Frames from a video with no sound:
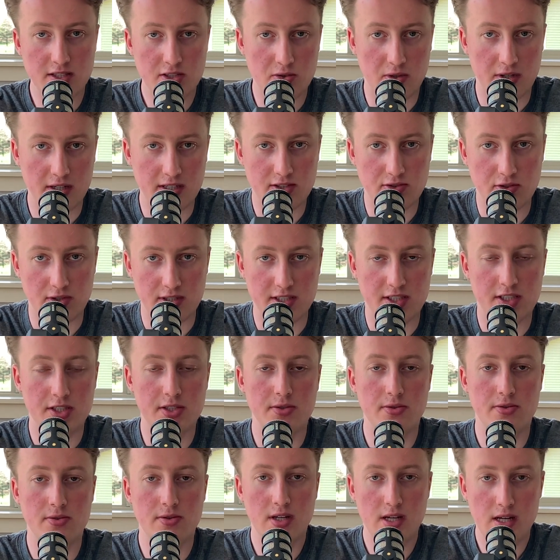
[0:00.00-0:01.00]

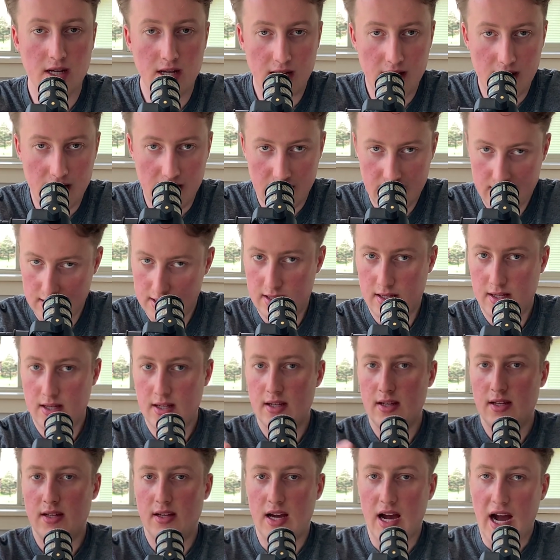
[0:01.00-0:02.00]
2022,
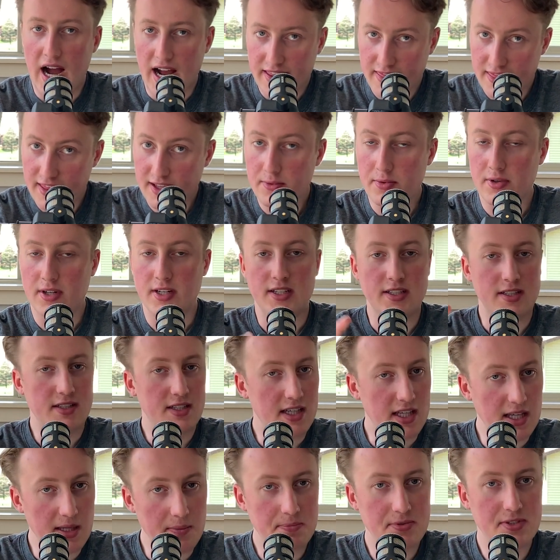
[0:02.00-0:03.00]
I think we're going to
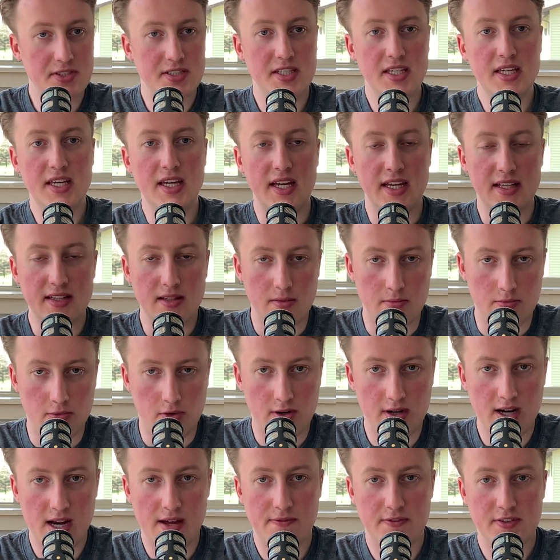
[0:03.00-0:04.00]
keep seeing the
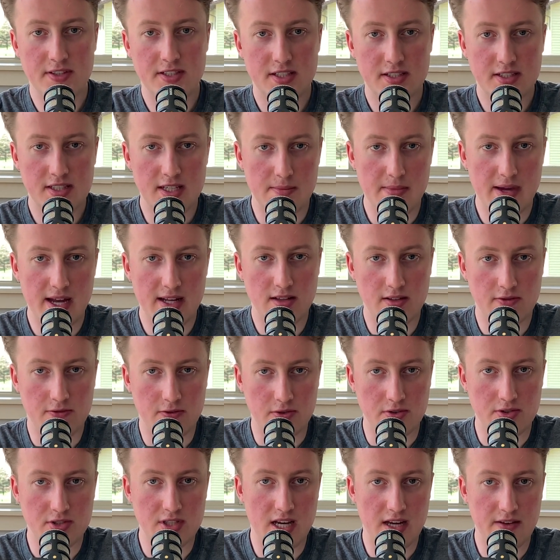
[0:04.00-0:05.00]
more emphasis on Matt
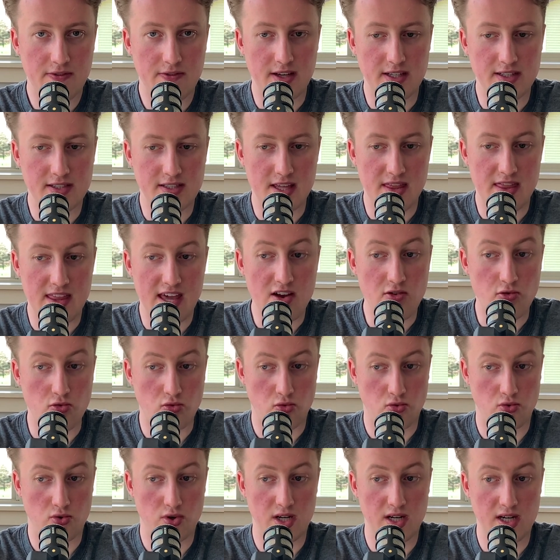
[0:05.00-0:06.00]
LaFleur's offense, and they
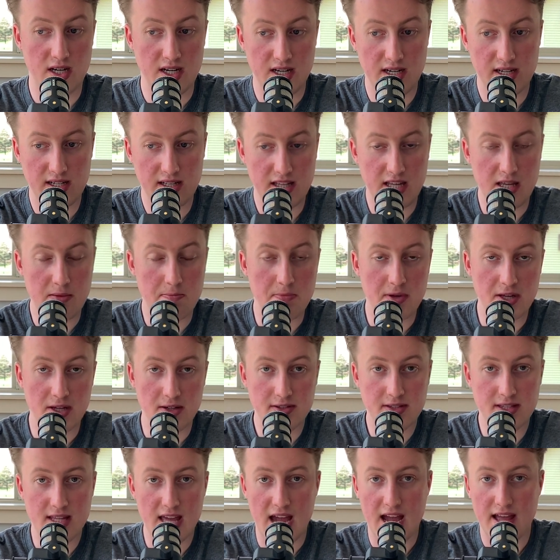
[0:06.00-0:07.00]
really
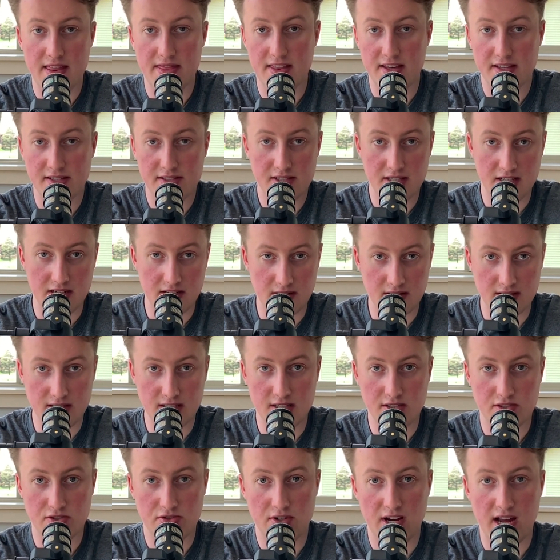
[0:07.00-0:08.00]
built that this year in
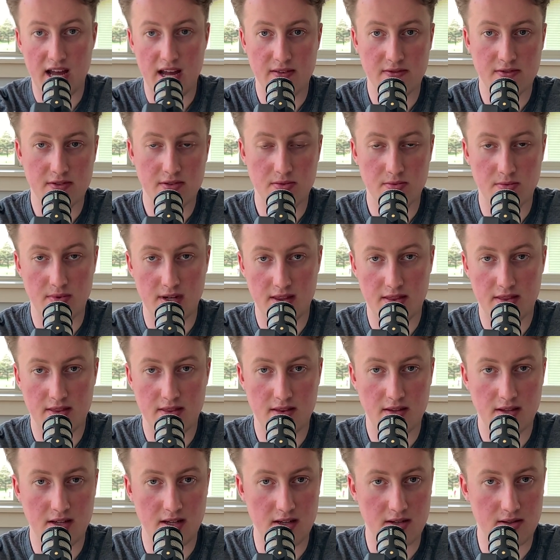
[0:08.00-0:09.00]
this draft with
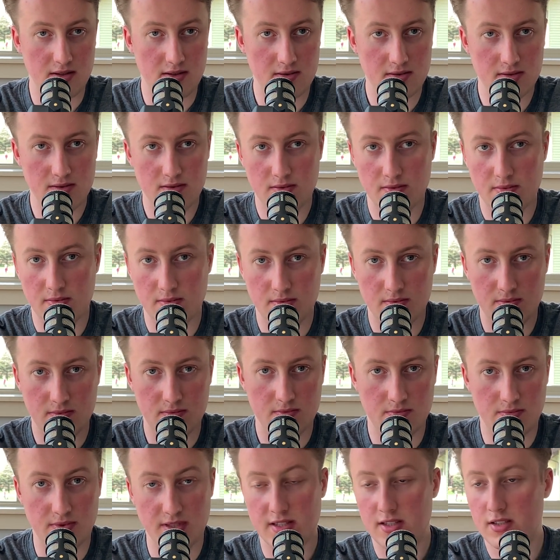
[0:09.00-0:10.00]

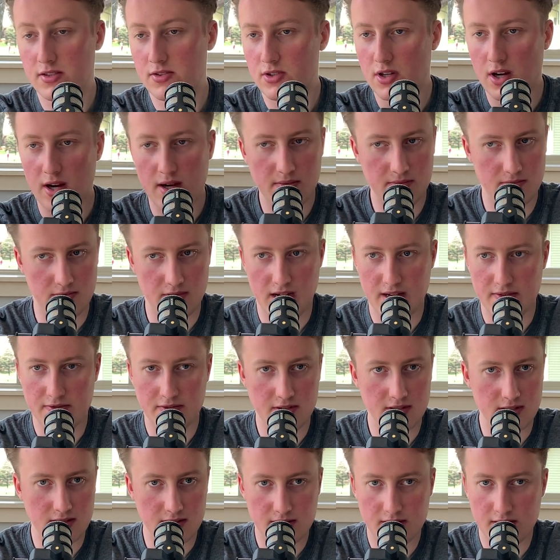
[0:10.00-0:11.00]
the
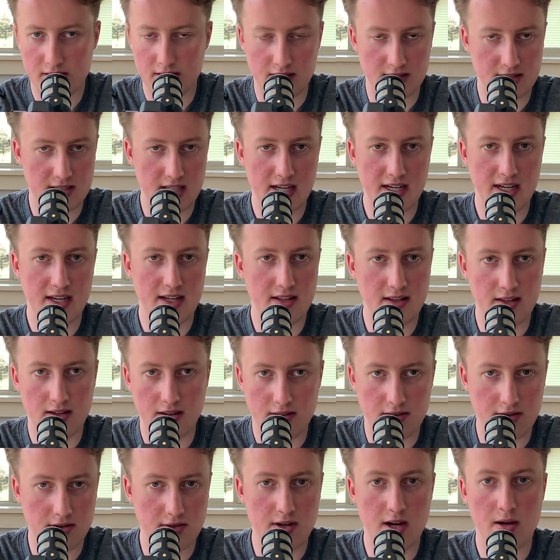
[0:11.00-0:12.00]
draft, the tight end in the
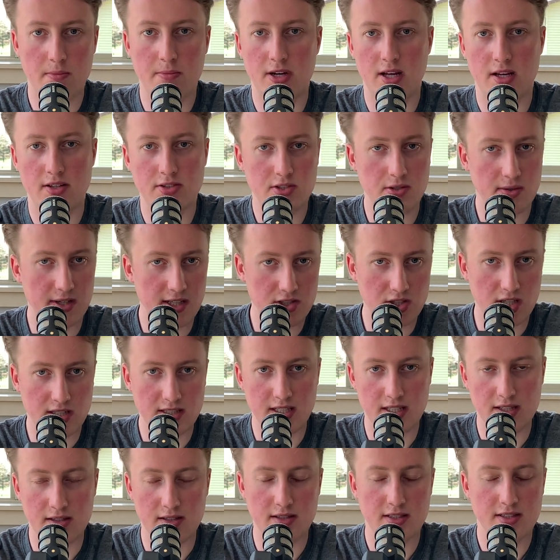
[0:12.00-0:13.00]
third round, but also A.J.
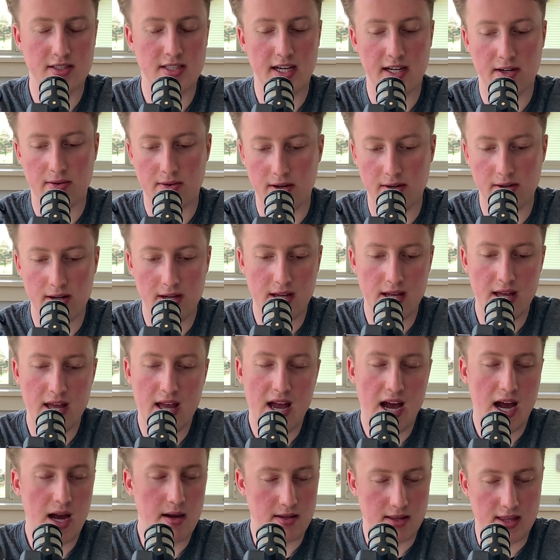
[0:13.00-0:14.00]
Dillon in the second round.
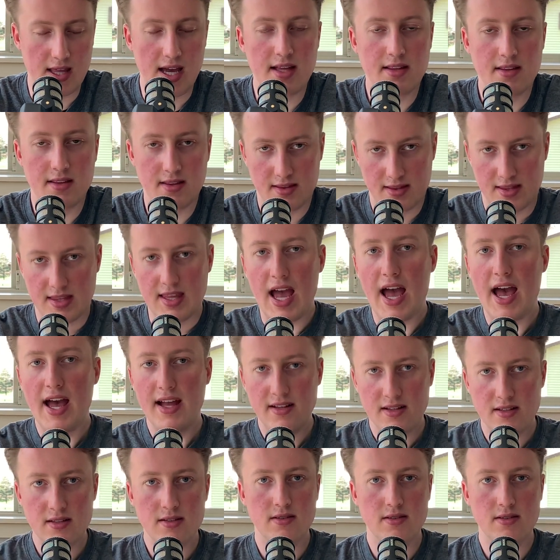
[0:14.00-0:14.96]
I mean, that